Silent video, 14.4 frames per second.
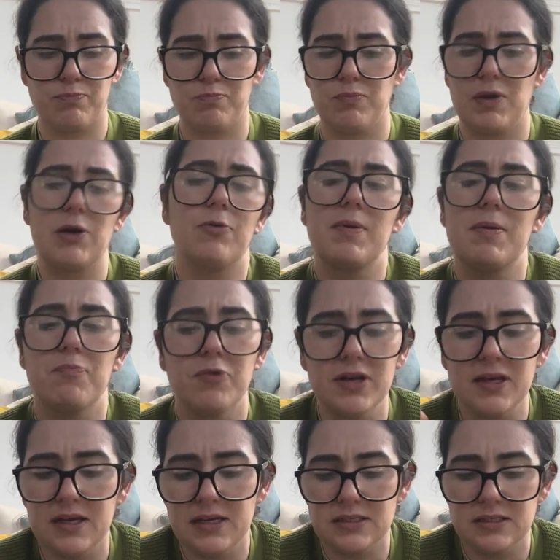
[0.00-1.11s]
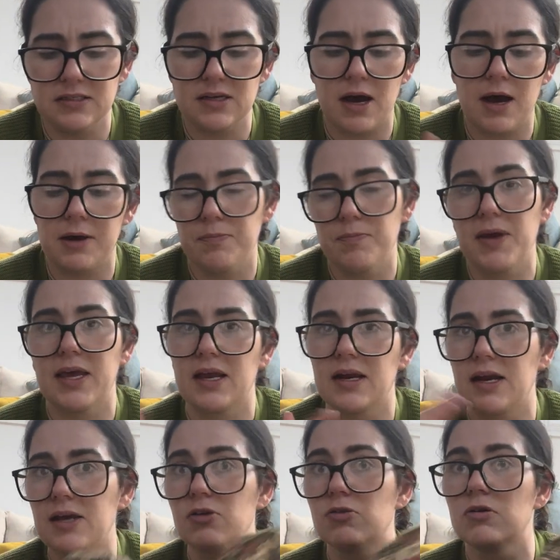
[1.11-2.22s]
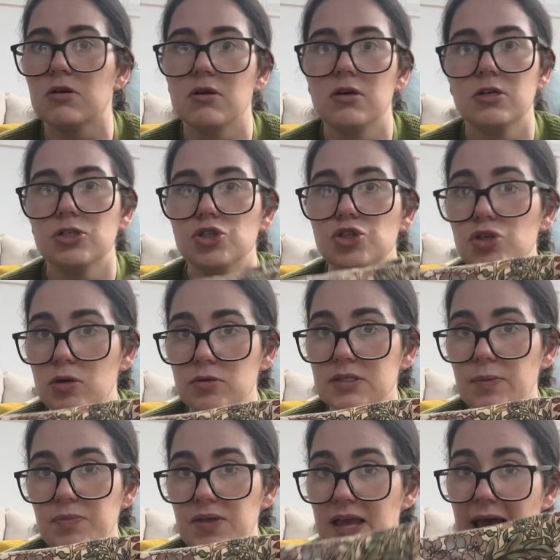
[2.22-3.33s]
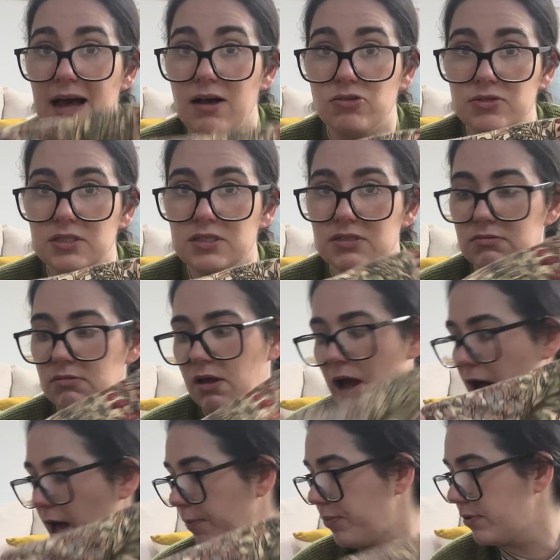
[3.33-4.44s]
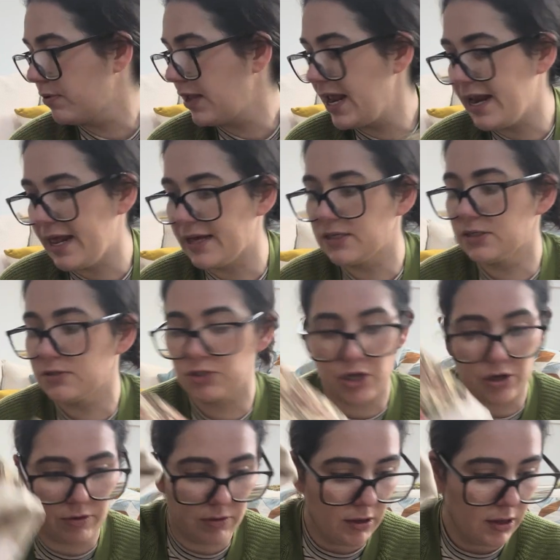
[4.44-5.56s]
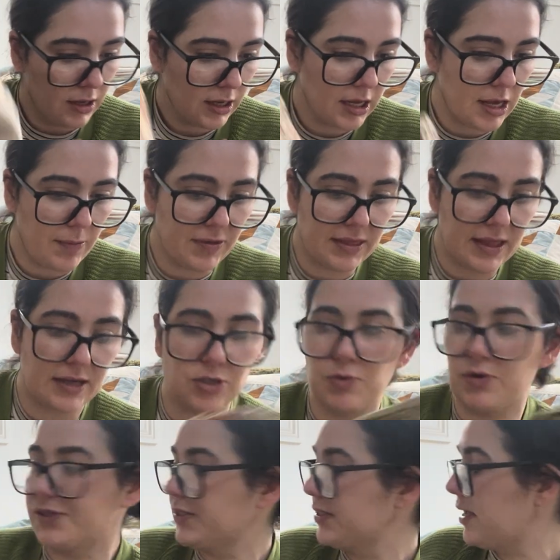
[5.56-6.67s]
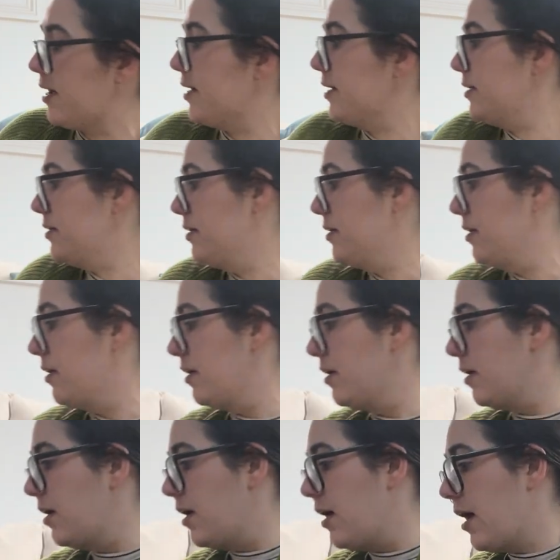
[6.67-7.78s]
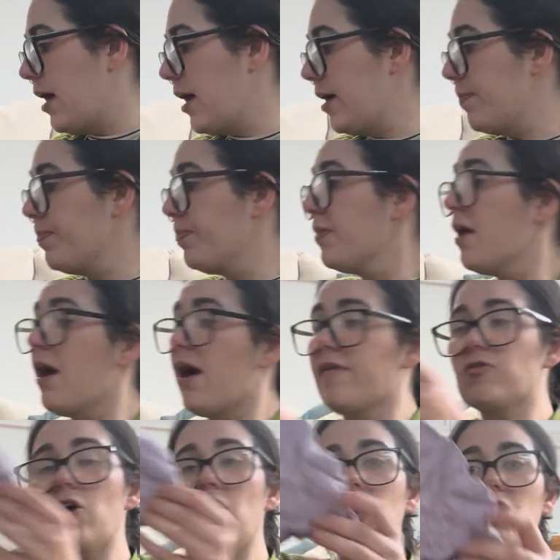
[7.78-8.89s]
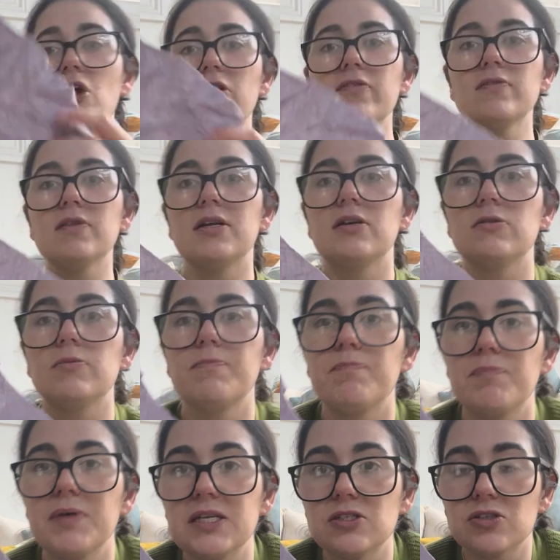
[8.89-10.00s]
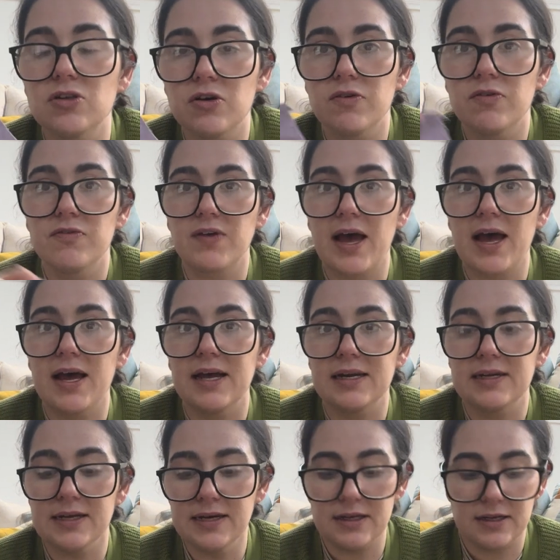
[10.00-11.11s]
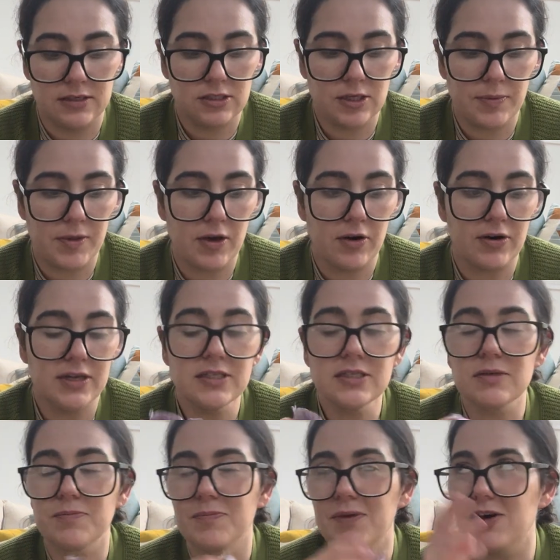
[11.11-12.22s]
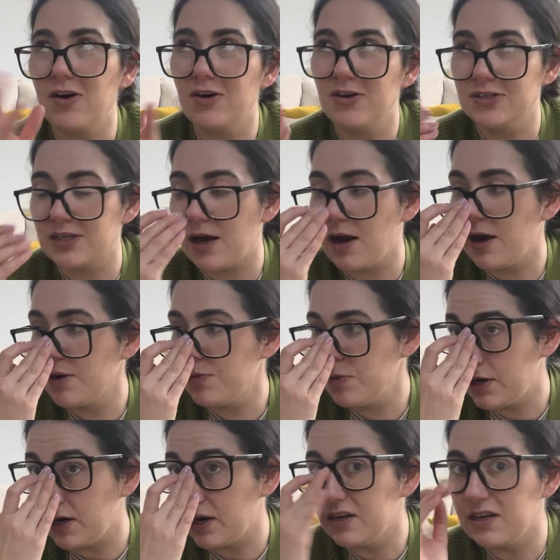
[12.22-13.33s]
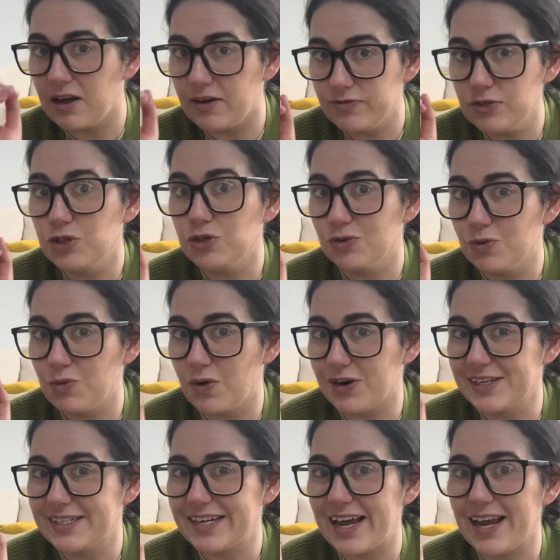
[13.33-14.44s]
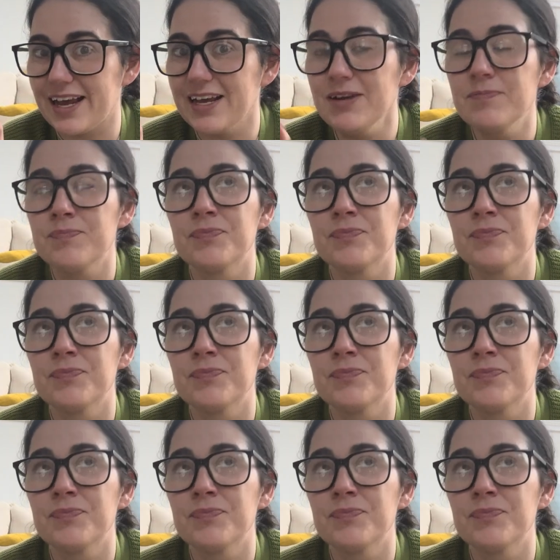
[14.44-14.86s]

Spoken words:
it'll be pretty easy to unpick and like sew something else up in it. So keeping that to one side. I've got a lot of little bits of linen, to be honest, because I would love to one day